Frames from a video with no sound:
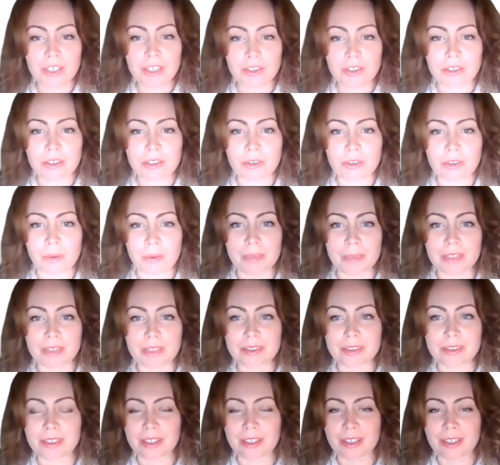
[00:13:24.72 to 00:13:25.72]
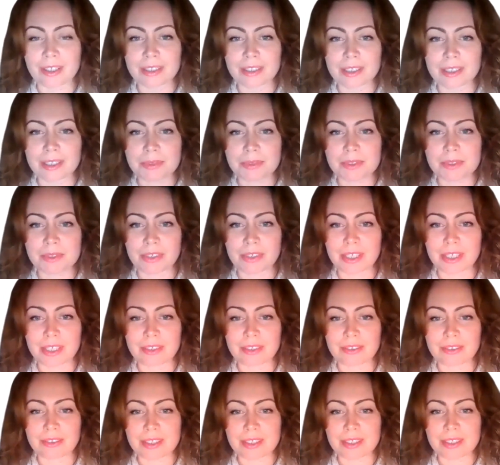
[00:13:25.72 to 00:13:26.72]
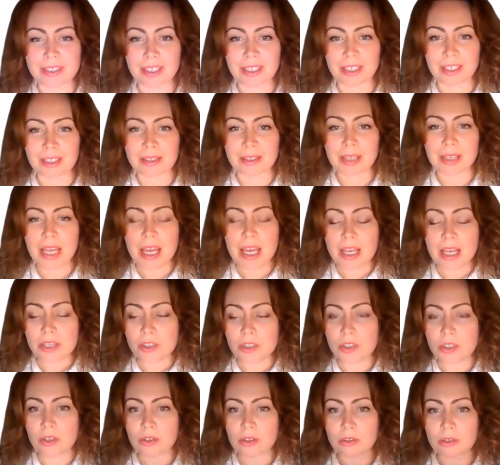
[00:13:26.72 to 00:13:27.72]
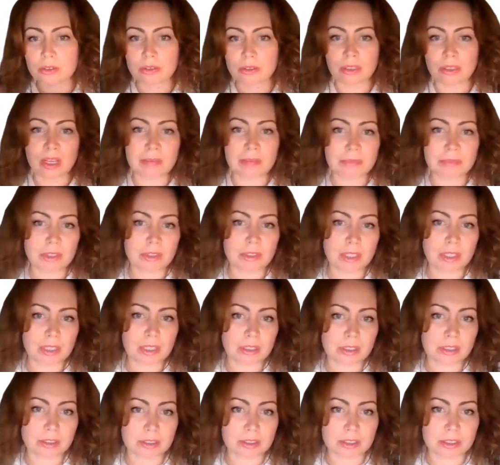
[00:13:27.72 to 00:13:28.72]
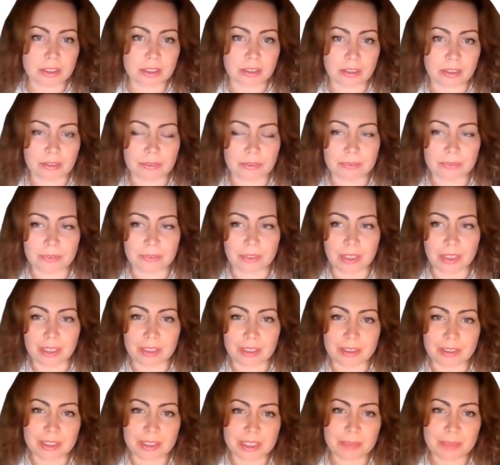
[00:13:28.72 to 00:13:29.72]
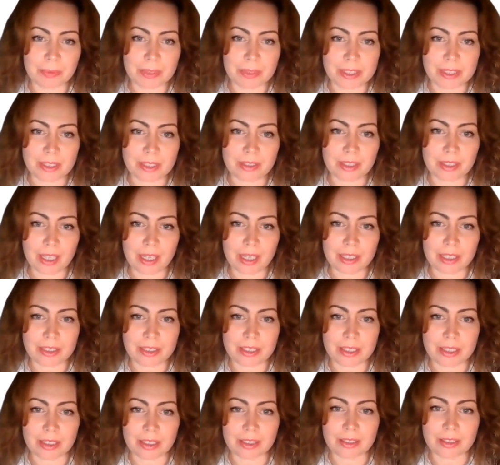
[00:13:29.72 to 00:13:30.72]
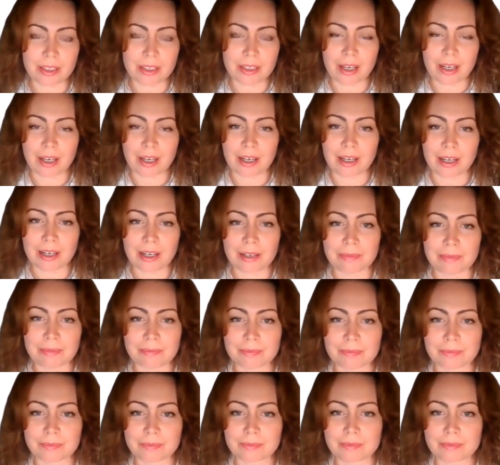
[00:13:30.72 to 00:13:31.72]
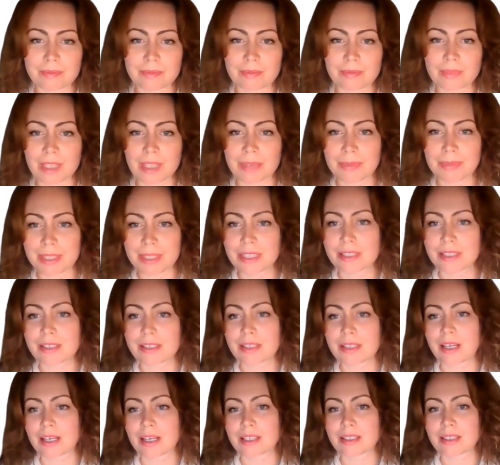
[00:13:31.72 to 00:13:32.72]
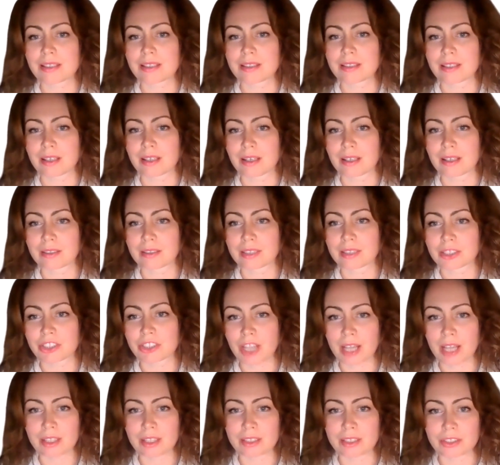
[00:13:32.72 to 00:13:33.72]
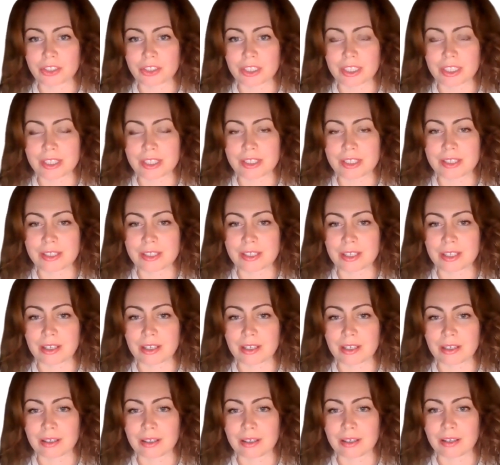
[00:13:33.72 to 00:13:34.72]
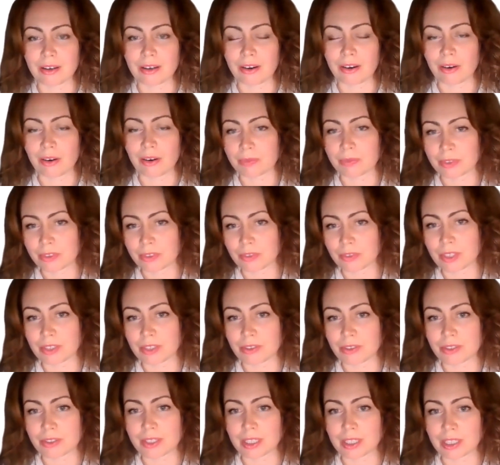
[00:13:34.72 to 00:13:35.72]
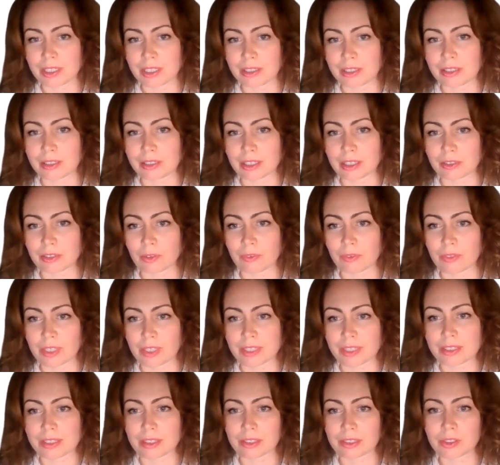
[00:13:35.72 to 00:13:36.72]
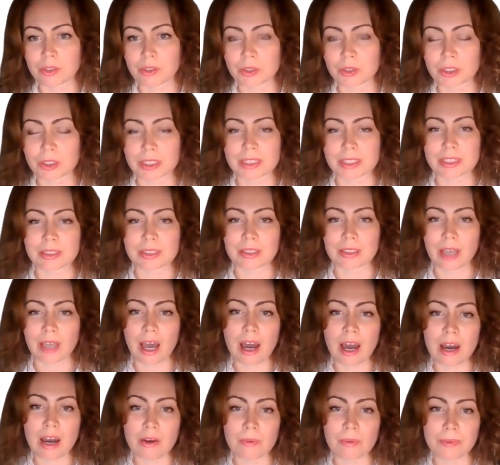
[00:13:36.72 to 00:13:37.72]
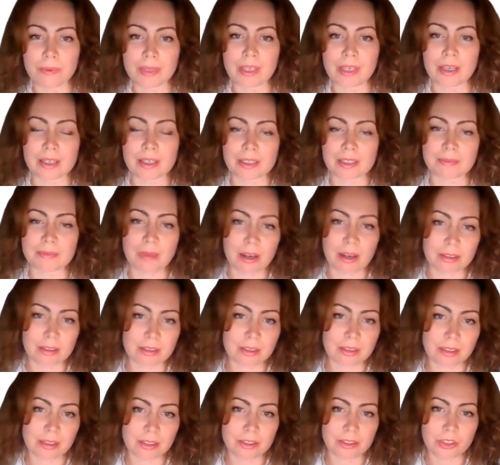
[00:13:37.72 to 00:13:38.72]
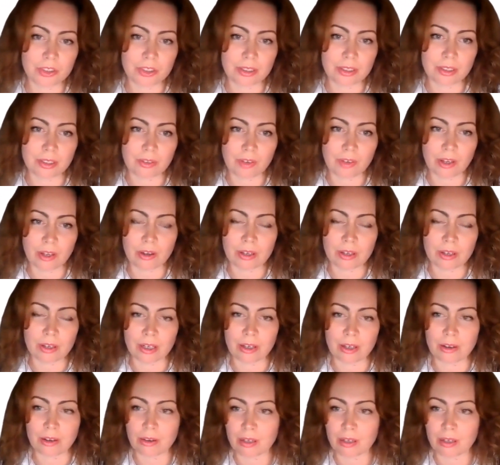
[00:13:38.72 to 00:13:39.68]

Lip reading: Thank you, Robert. That was very interesting. So to come to the conclusion of this presentation, we discussed the challenges of introducing Internet of Things solutions and how we as Martin Engineering